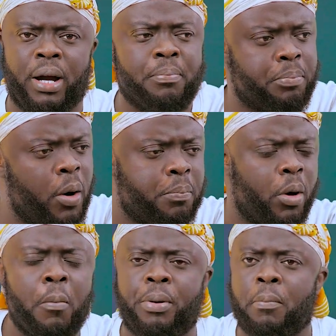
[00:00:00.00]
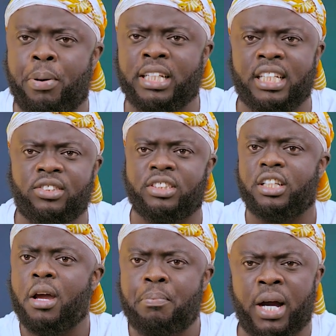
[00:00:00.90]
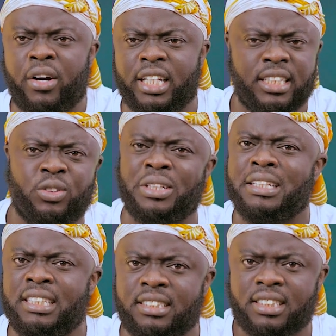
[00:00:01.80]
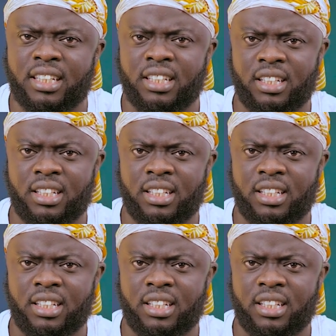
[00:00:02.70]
pomp and pageantry, parade, you know they need.